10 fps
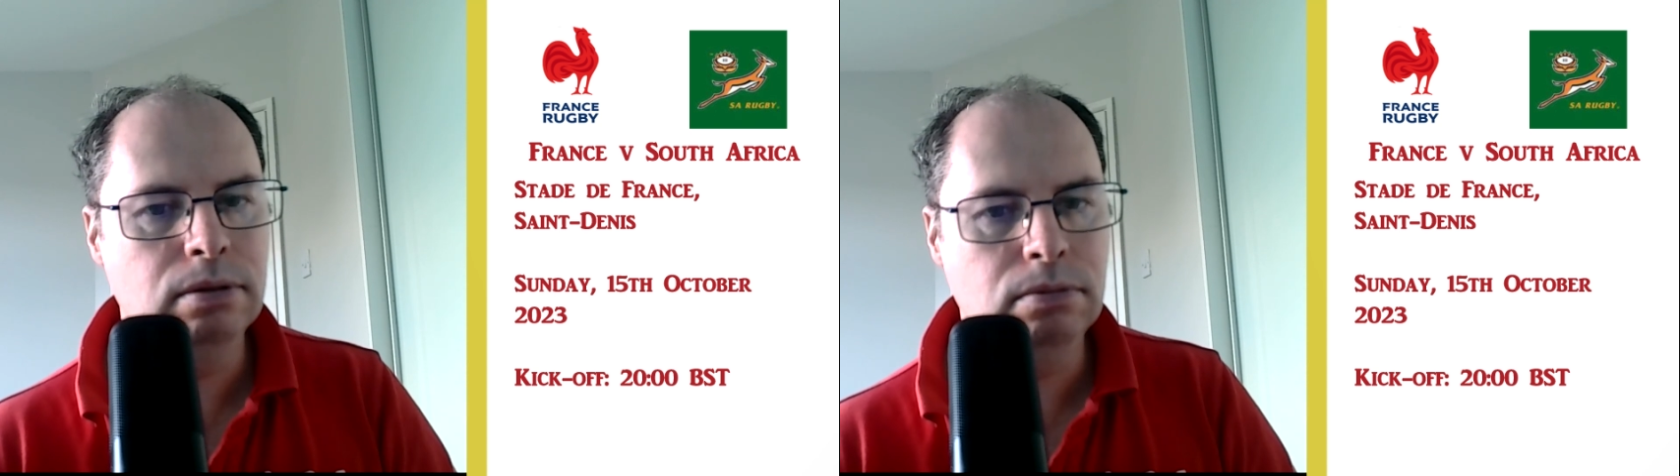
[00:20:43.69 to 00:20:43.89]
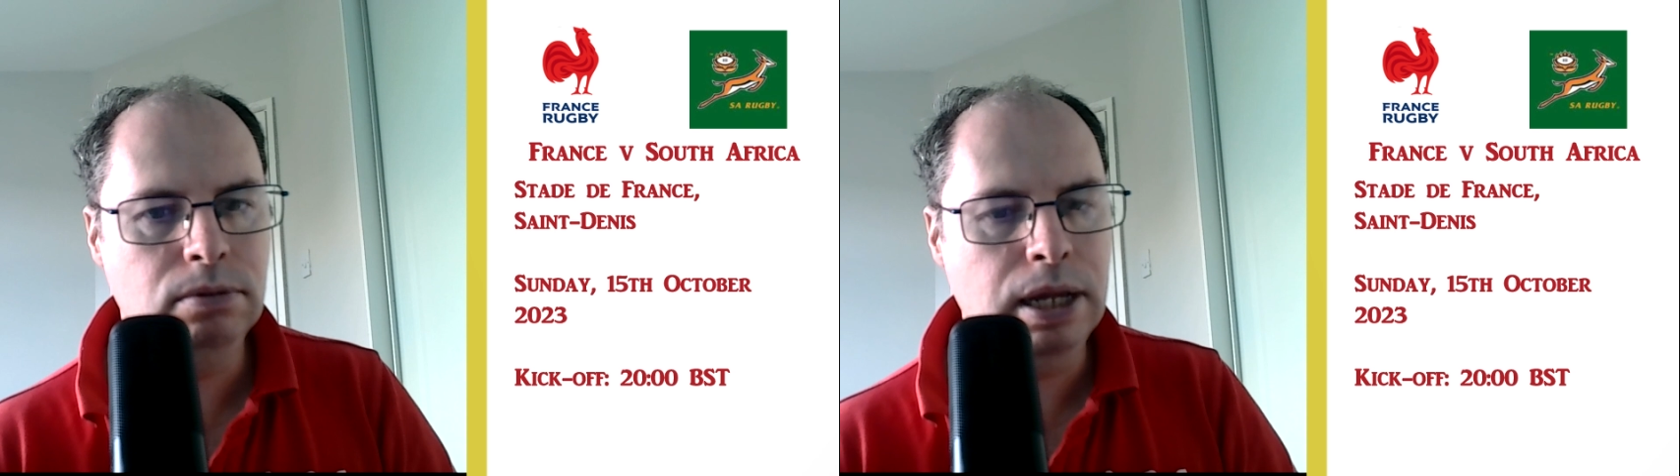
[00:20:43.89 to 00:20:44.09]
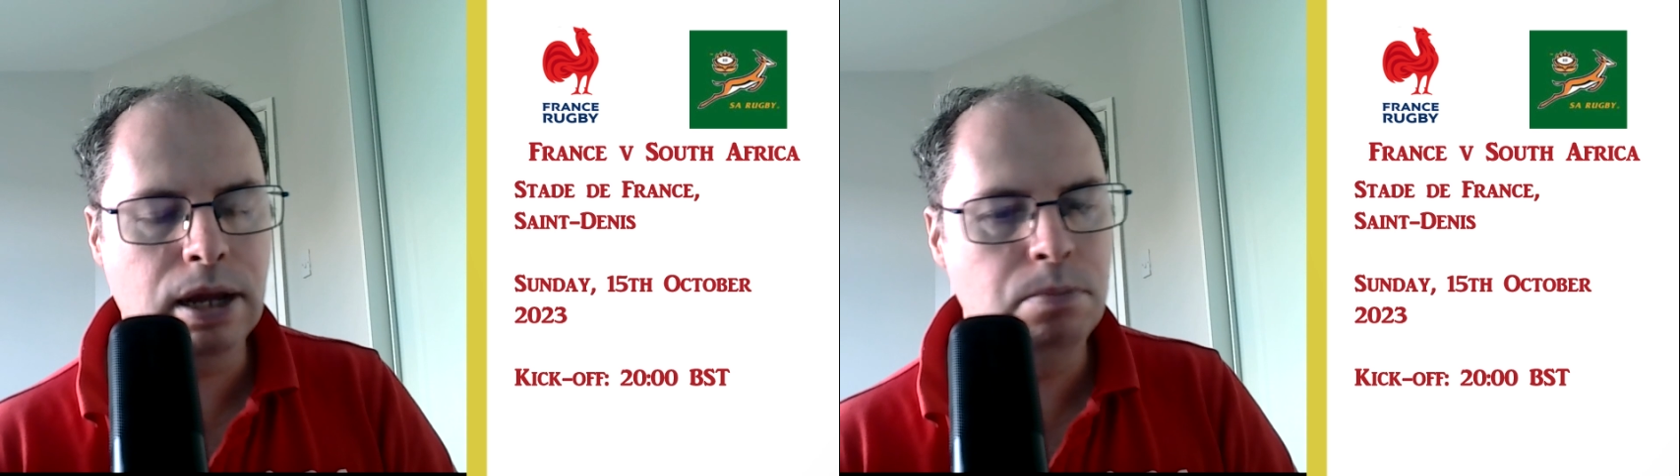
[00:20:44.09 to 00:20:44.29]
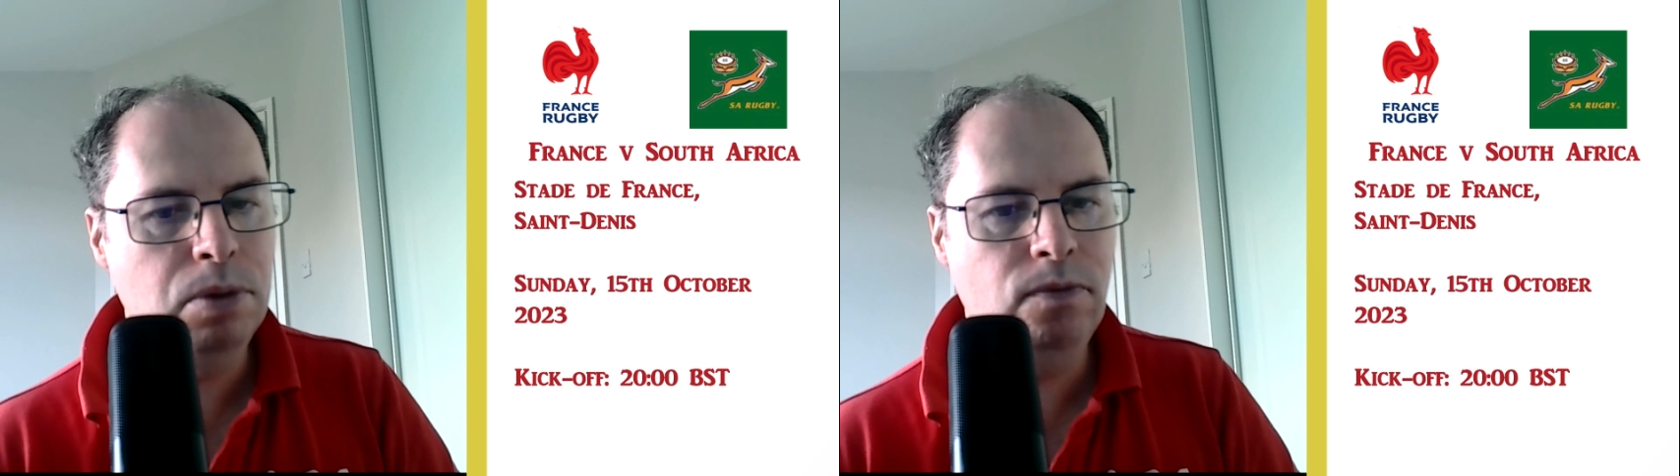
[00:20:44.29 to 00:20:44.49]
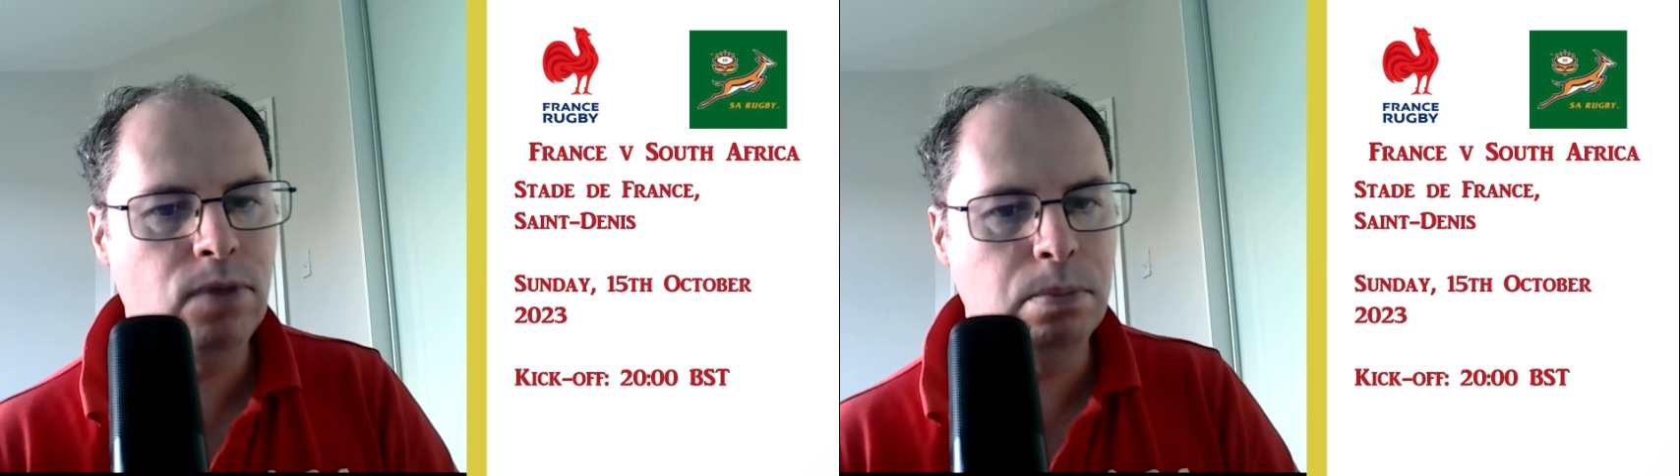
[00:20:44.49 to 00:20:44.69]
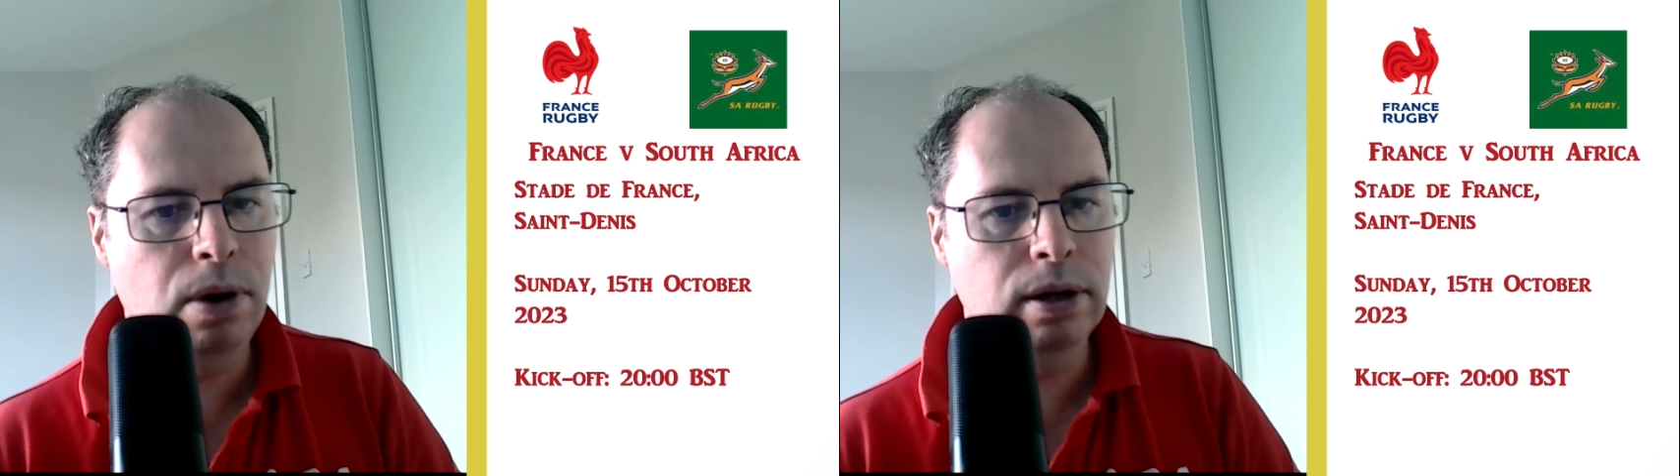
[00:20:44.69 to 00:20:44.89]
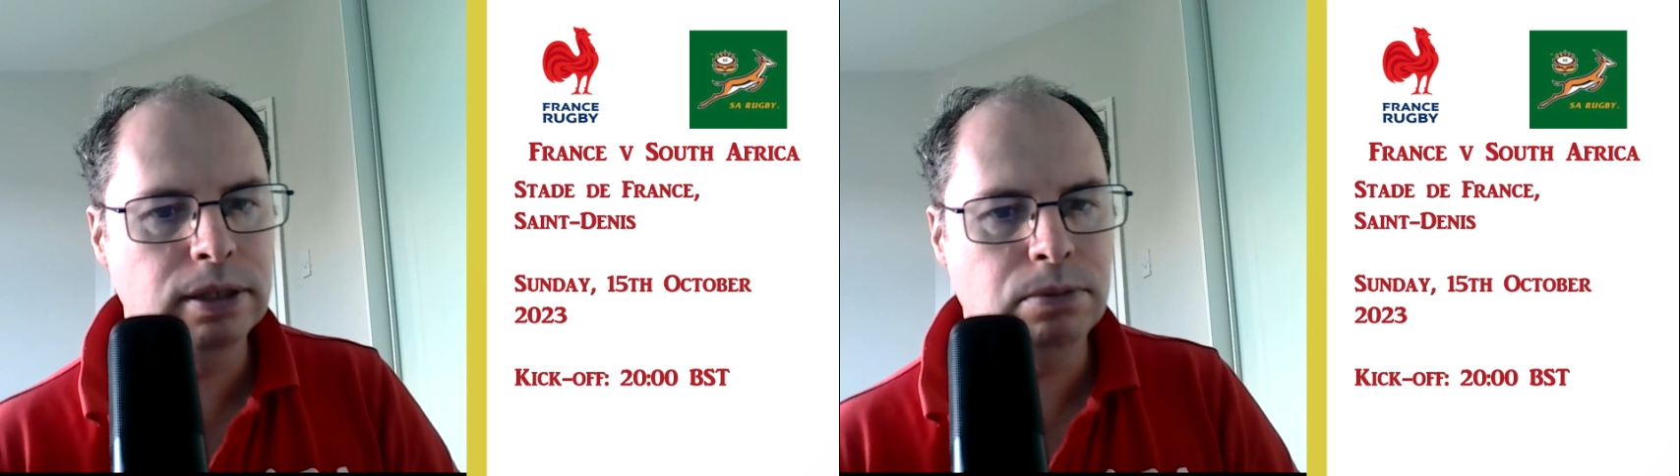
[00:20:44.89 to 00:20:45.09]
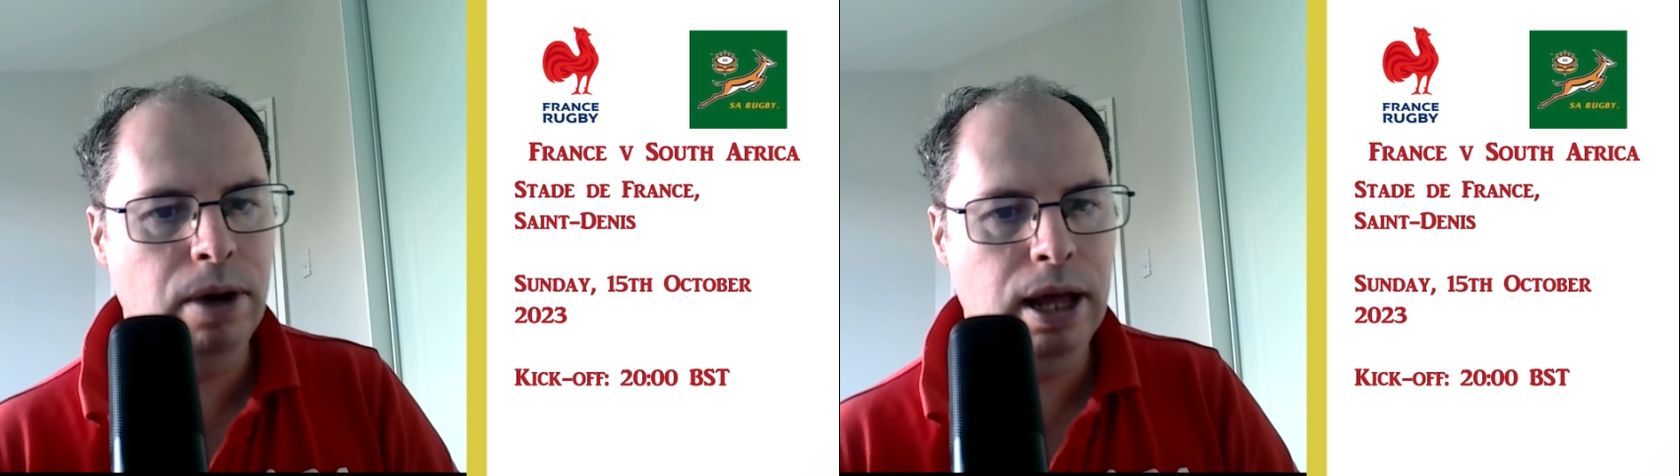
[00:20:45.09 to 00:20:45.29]
they can they can move
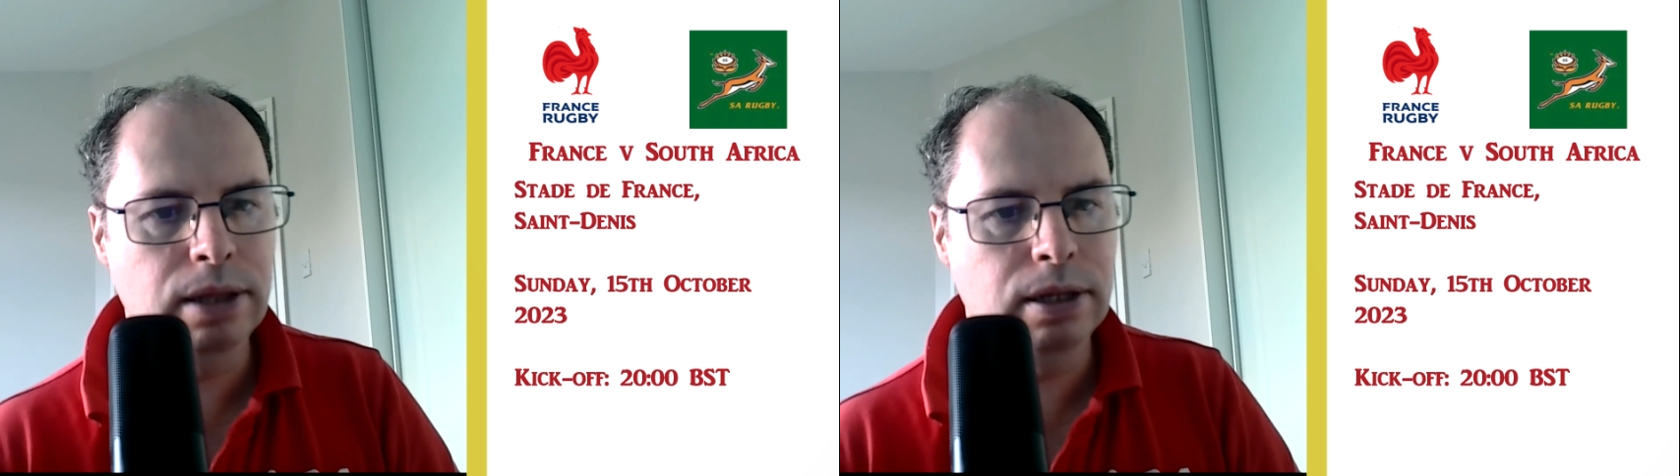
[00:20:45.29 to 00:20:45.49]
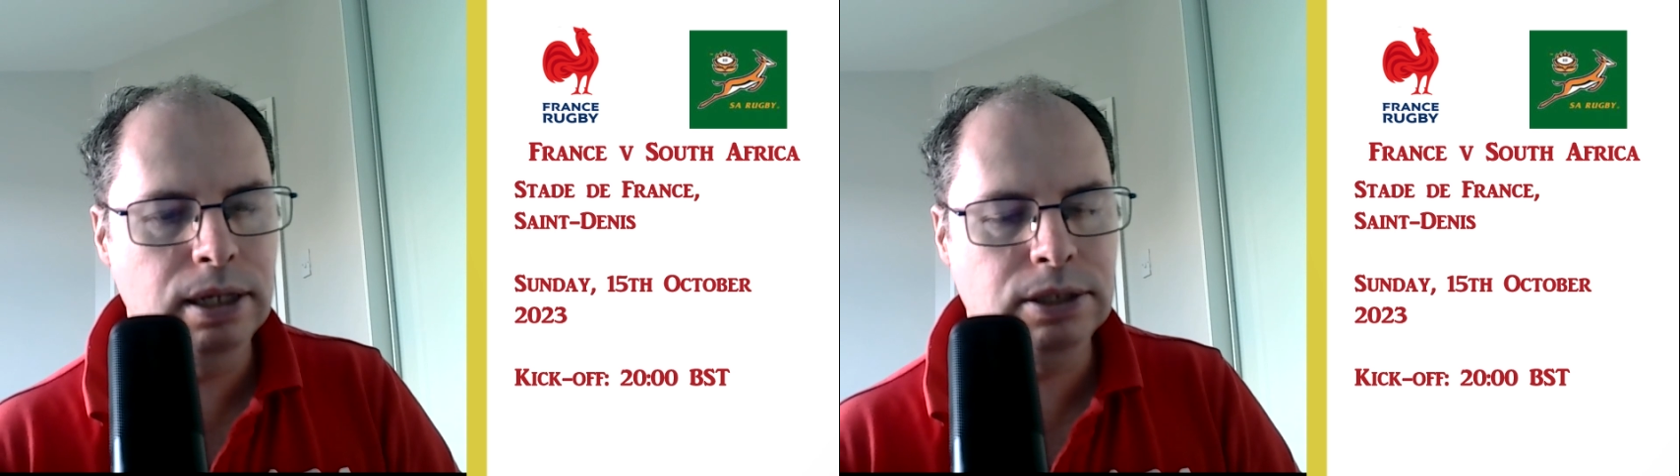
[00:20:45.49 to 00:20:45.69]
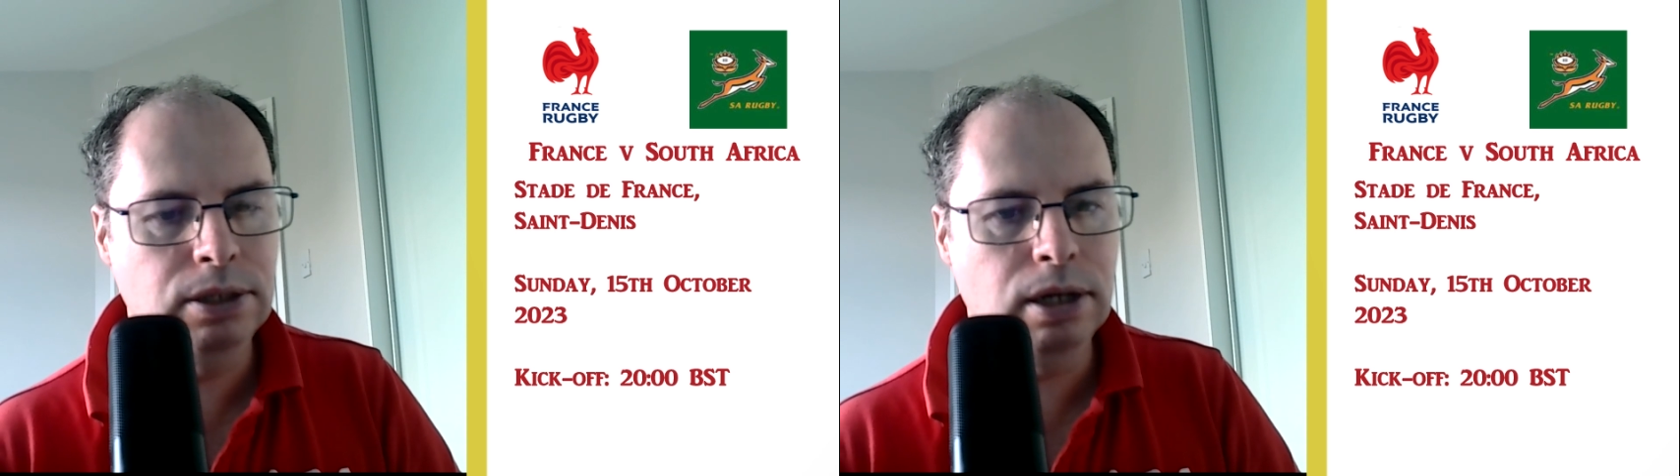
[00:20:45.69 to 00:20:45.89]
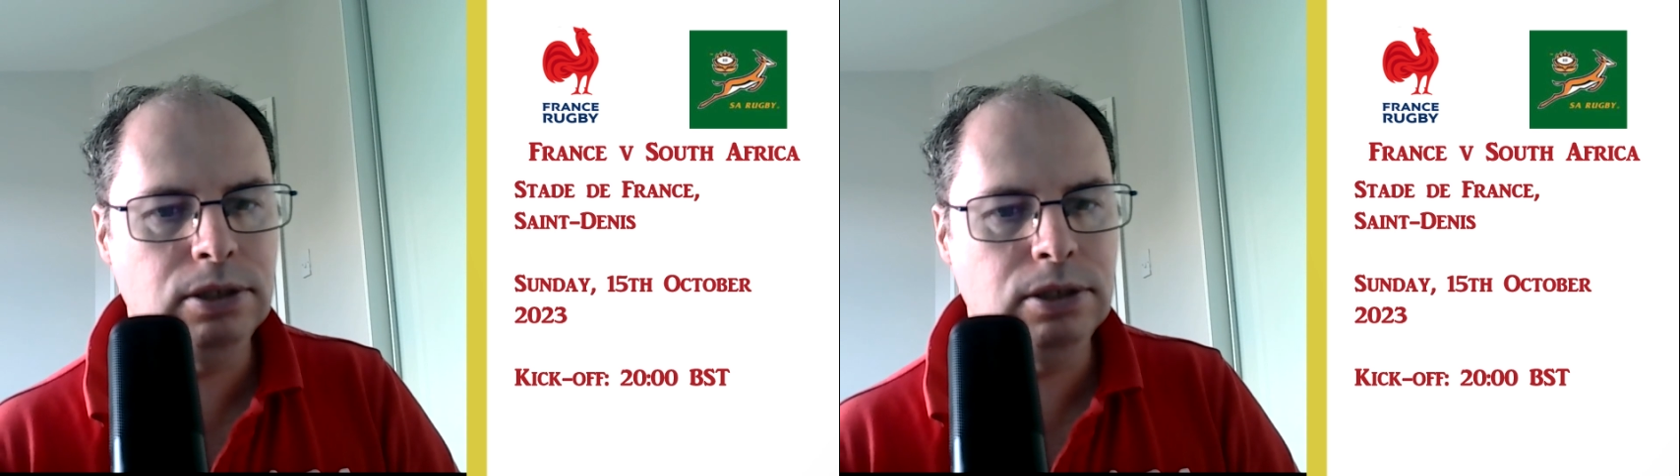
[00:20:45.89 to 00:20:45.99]
the ball as well.